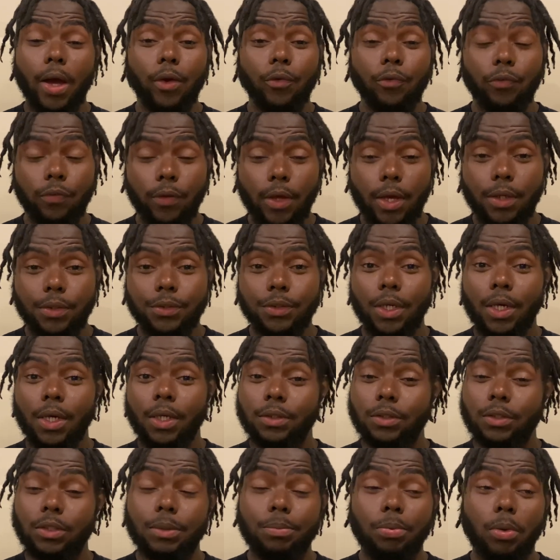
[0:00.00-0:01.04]
stakes,
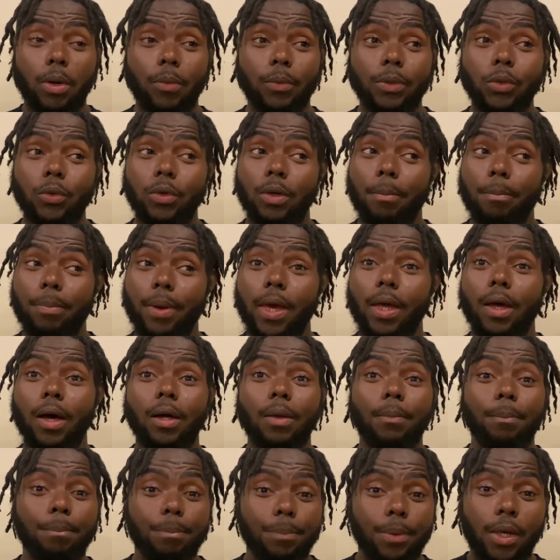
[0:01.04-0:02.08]
to the point where you can bet
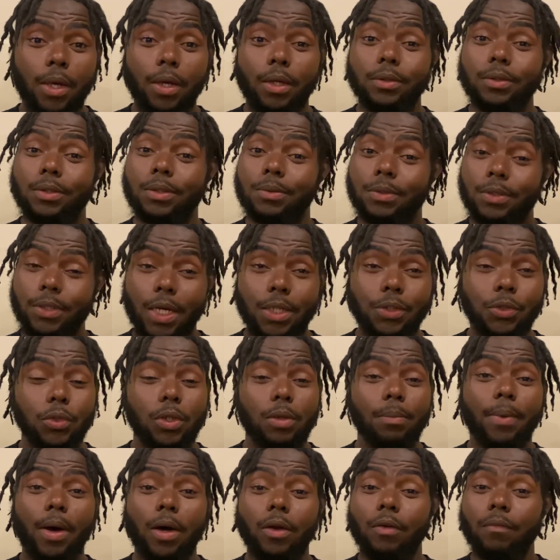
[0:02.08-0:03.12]
a big, substantial
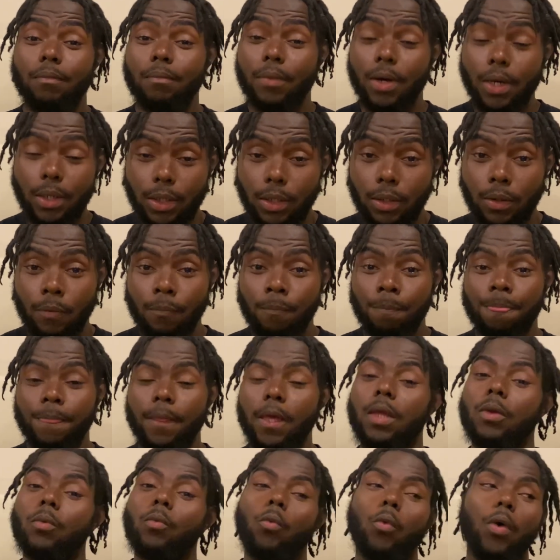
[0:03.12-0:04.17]
amount of money
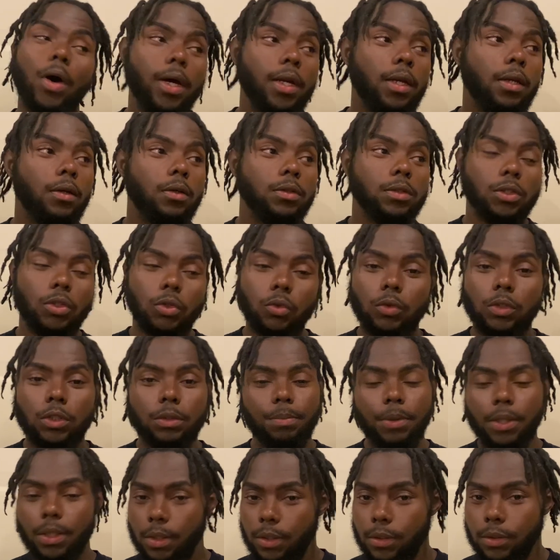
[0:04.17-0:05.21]
in 1 or 2
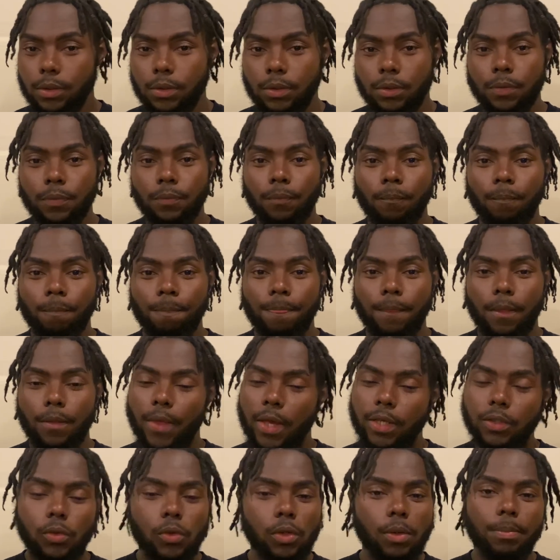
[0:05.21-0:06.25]
spins. And
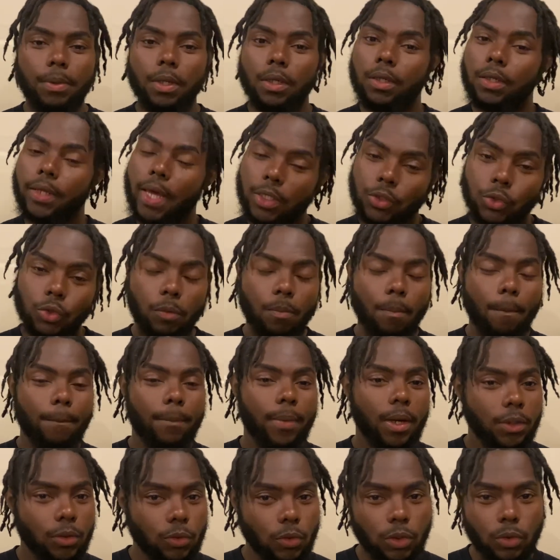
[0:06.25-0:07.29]
that's going to be
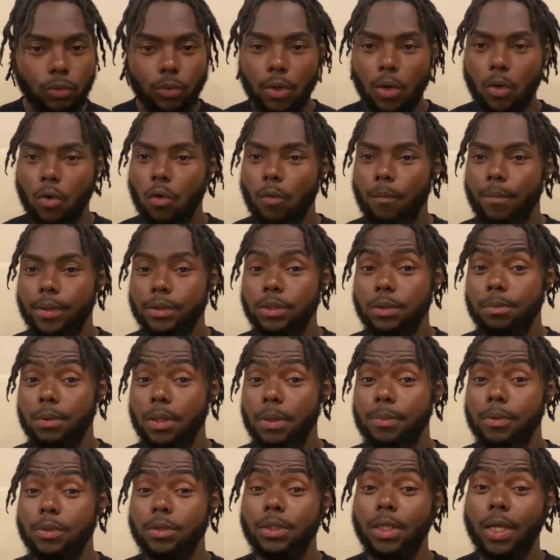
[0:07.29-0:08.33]
detrimental to a whole bunch of
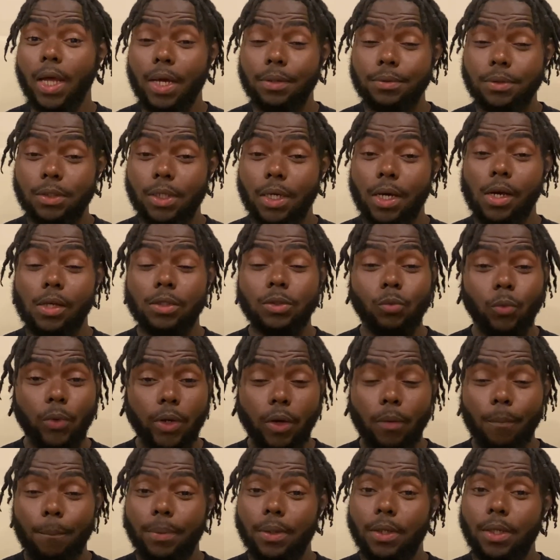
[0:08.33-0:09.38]
people's lifestyles,
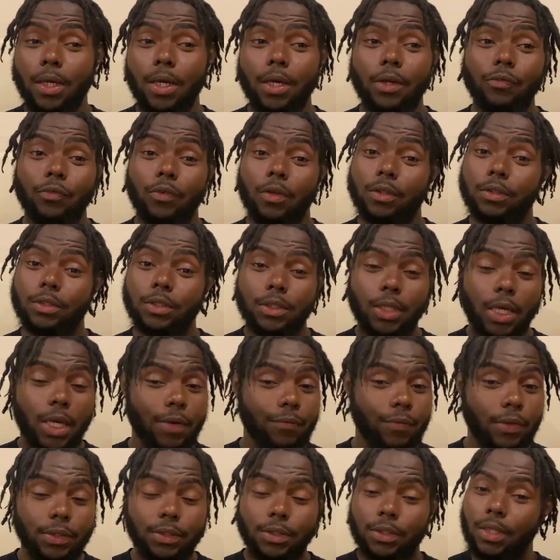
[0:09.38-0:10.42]
well-beings, their
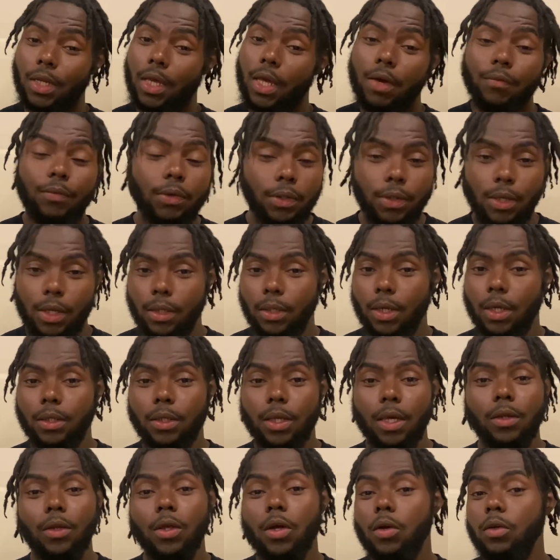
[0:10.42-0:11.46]
savings, and everything like
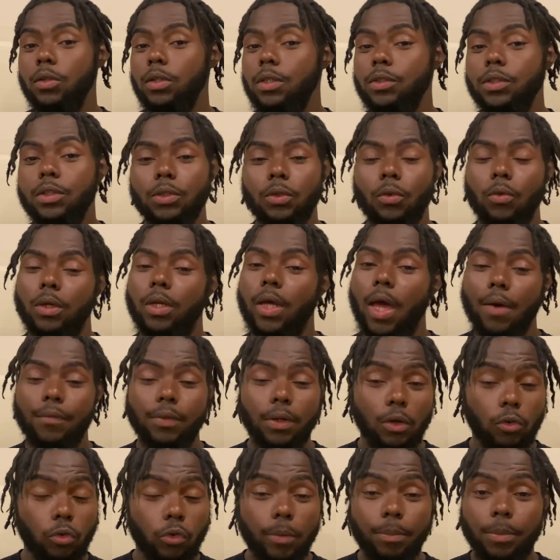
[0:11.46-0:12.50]
that. This is going to have a
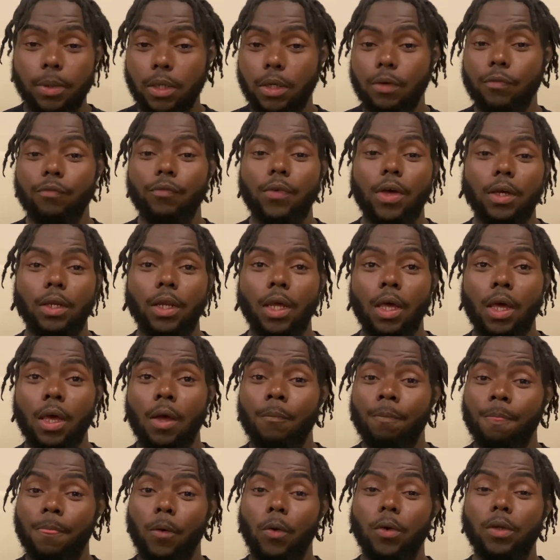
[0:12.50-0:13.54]
crippling
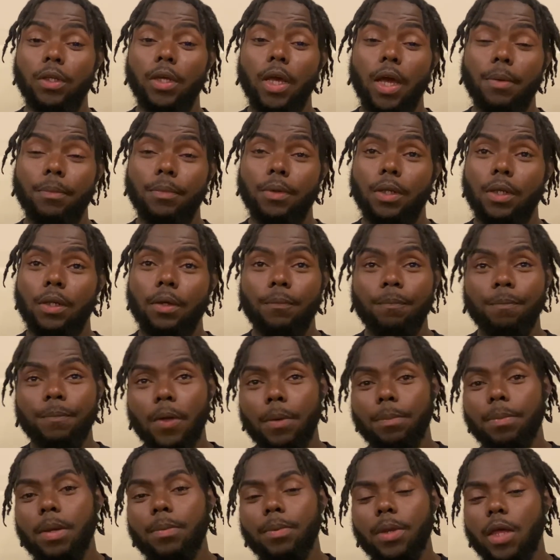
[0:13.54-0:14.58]
effect on gambling, the
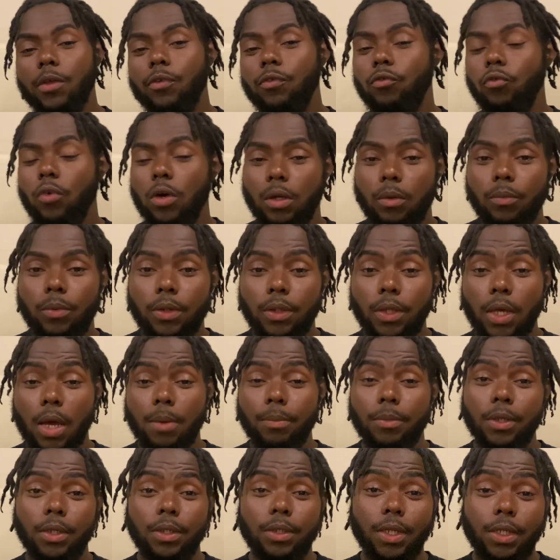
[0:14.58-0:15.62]
people that struggle with
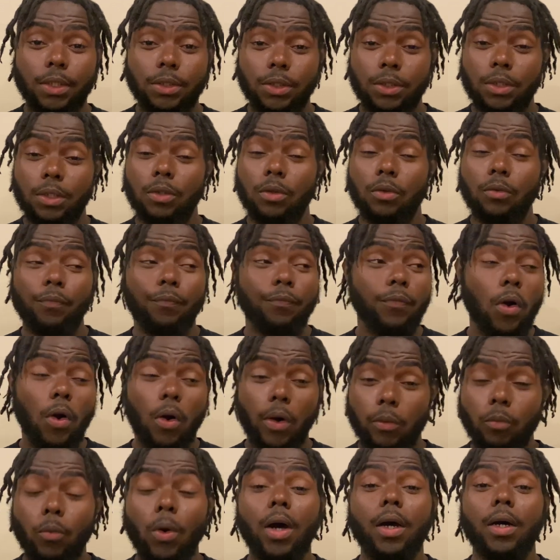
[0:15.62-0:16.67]
gambling addiction far
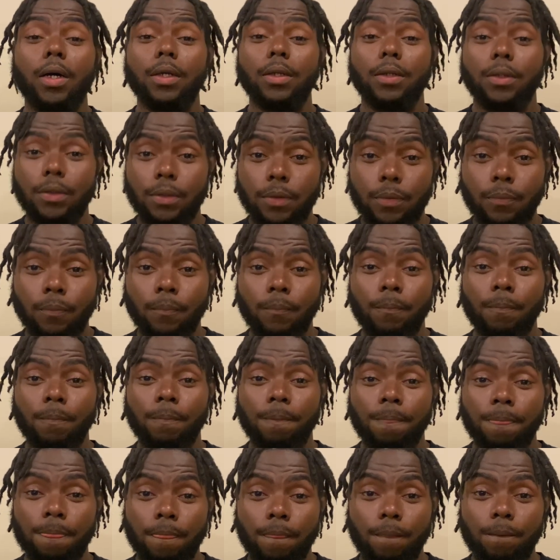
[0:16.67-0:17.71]
and wide.
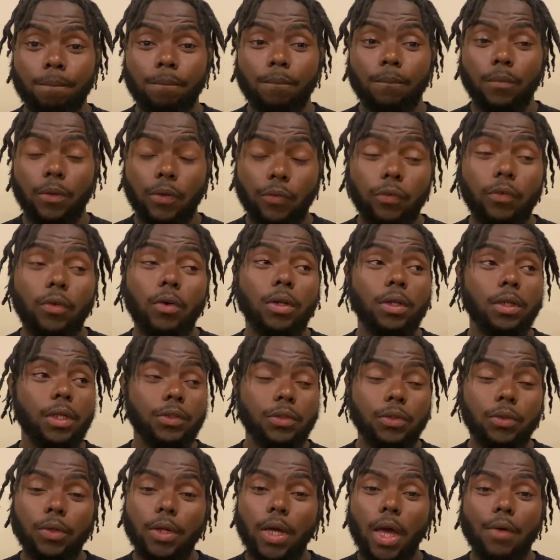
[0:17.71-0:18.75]
This is going
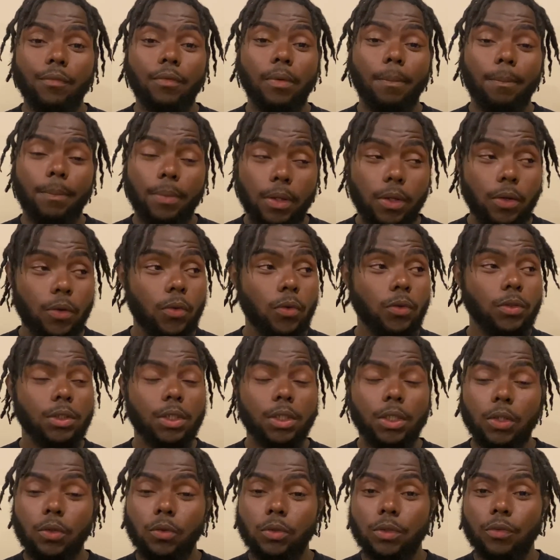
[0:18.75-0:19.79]
to have a huge
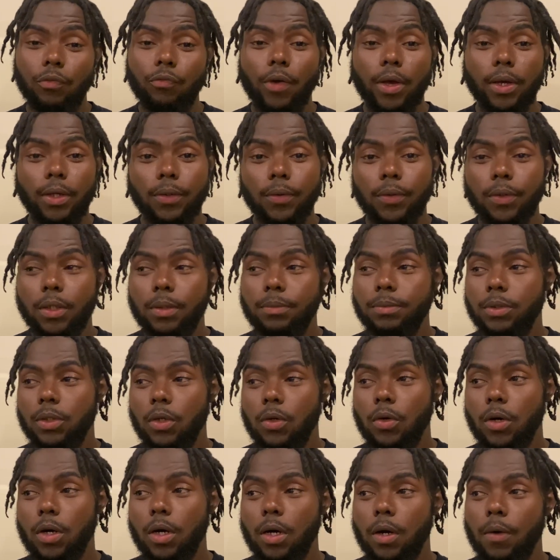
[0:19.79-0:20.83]
effect on them.
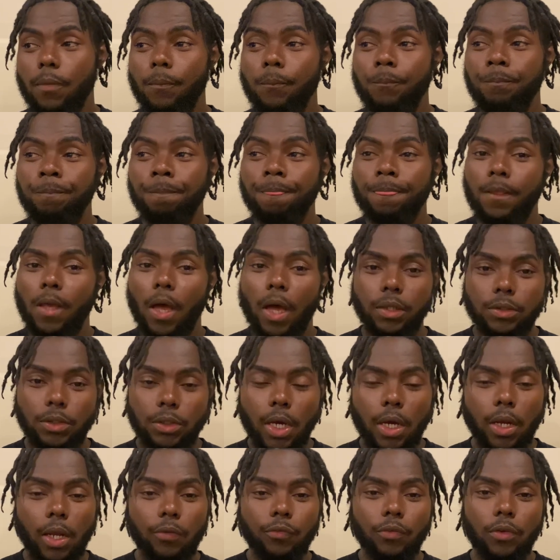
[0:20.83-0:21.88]
So I'll
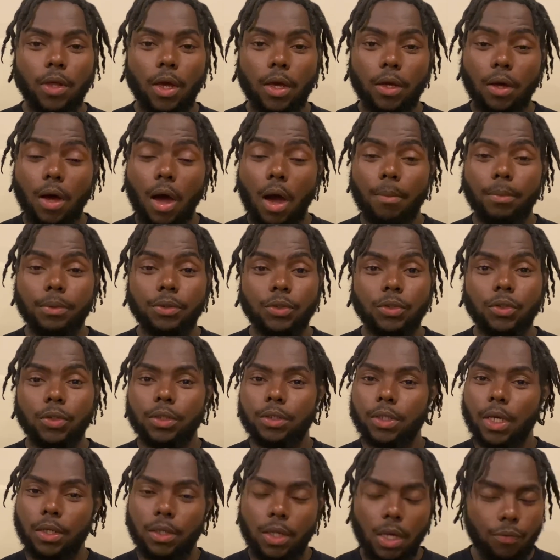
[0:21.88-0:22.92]
shout out to that commenter,
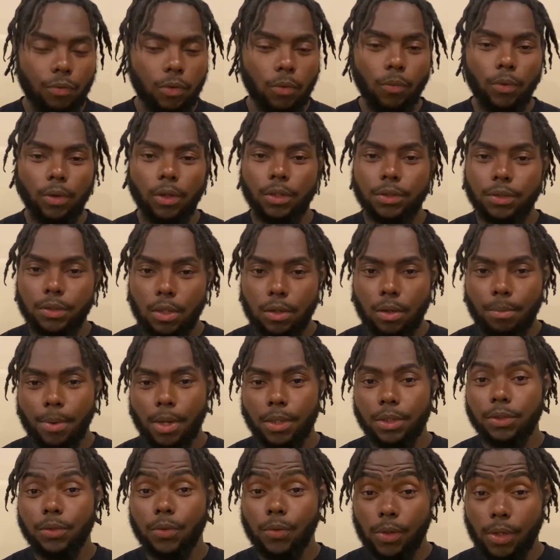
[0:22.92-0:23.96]
because I definitely wanted to talk about
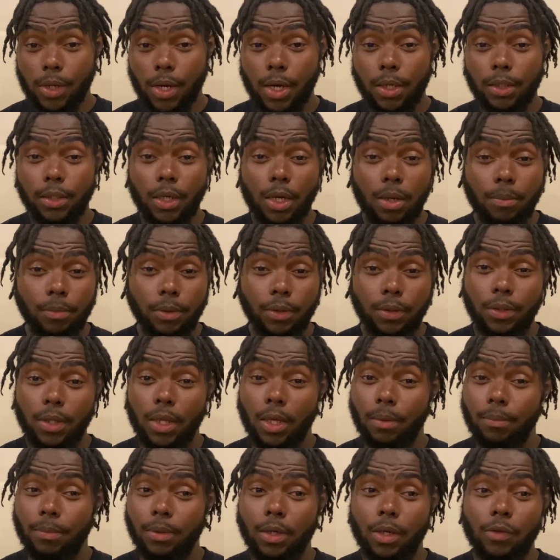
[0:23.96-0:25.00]
this online gambling
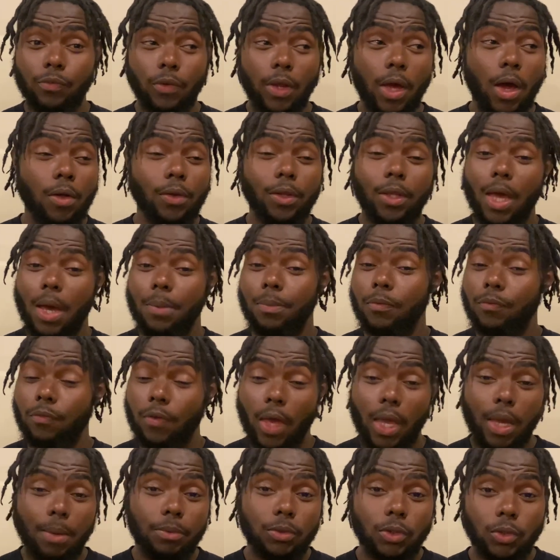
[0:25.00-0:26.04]
thing, because now they have the
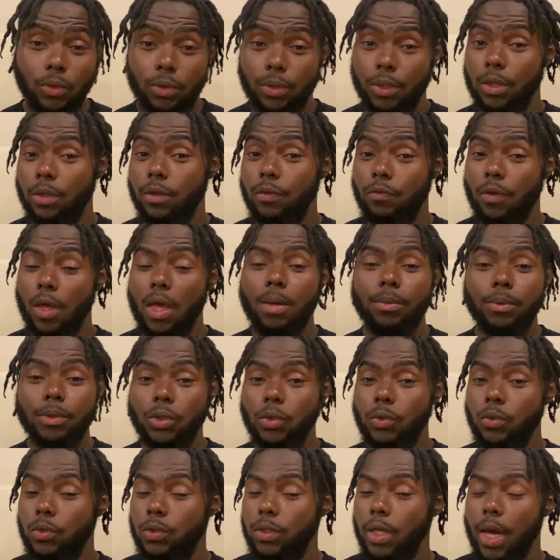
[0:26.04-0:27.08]
tables on there. The tables,
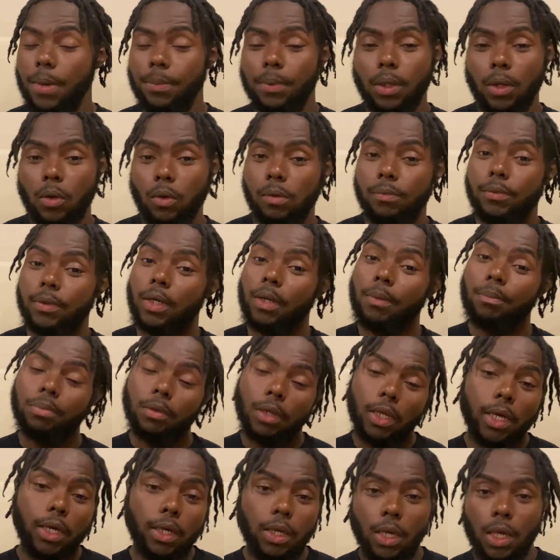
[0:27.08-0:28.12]
you used to have to go up there and
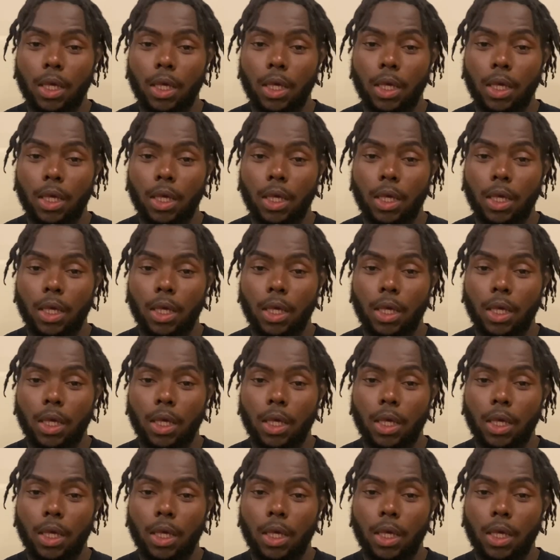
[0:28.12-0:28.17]
play